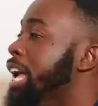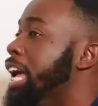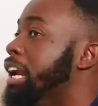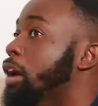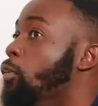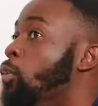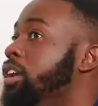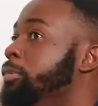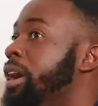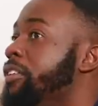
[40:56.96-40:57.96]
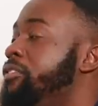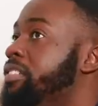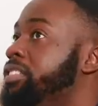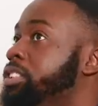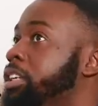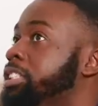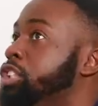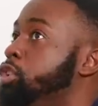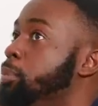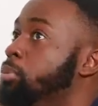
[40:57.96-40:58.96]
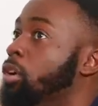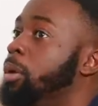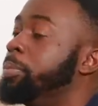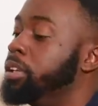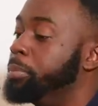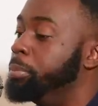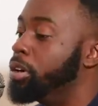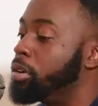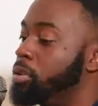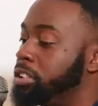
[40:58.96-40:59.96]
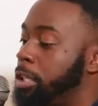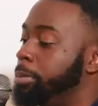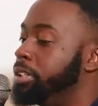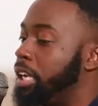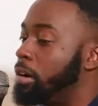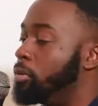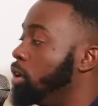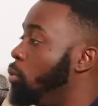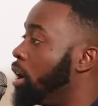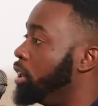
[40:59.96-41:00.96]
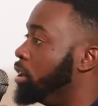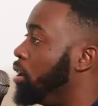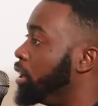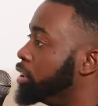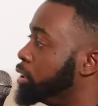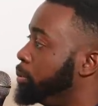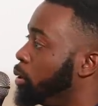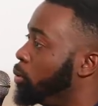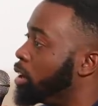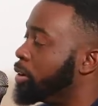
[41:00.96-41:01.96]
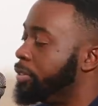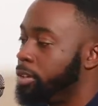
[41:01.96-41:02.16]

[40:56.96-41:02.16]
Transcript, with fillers: And uh, one of my favorite studies that you brought up in the book was something that I really wanted the audience to be aware of.